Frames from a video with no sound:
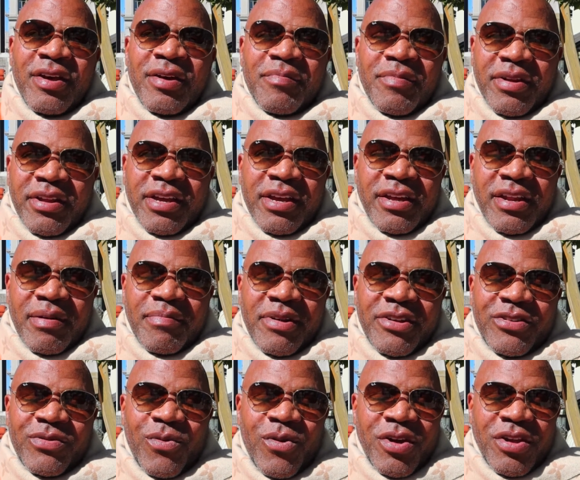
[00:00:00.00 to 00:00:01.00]
But again, I
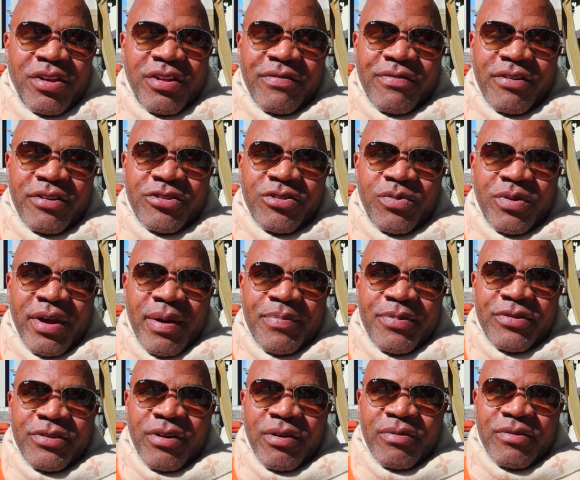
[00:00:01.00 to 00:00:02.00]
must warn you, the first 3
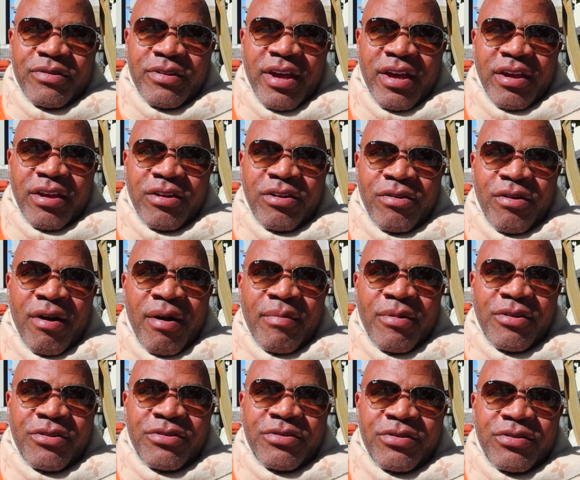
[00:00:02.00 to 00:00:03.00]
episodes was like you
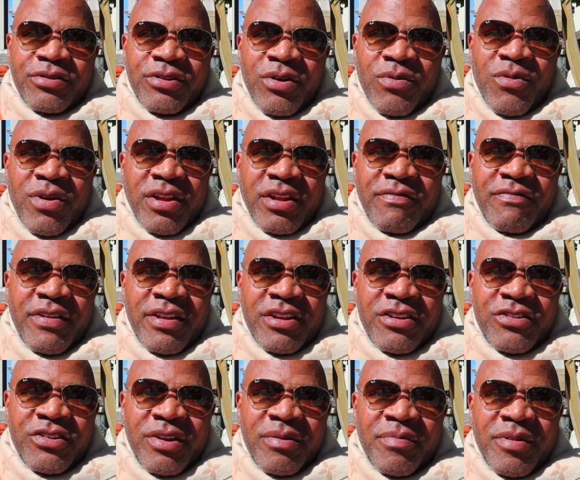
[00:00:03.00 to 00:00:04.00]
almost don't want to
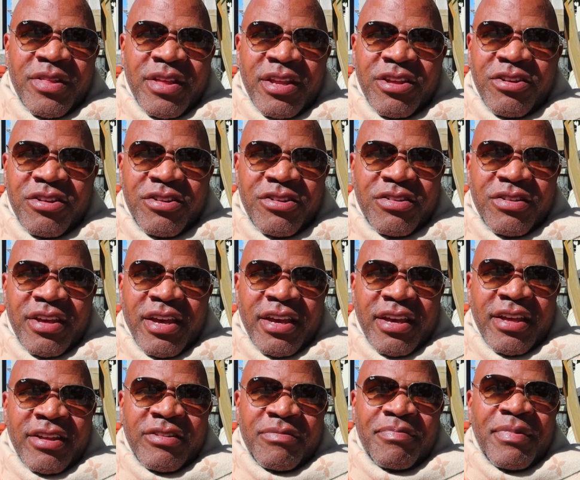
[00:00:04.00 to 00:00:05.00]
finish it, but then it
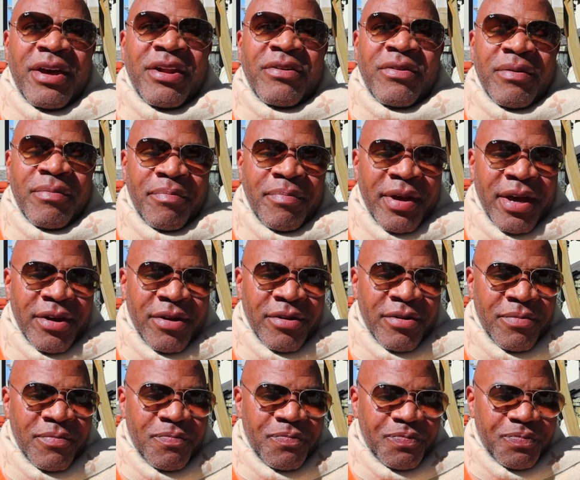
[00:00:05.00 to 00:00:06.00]
gets better and better.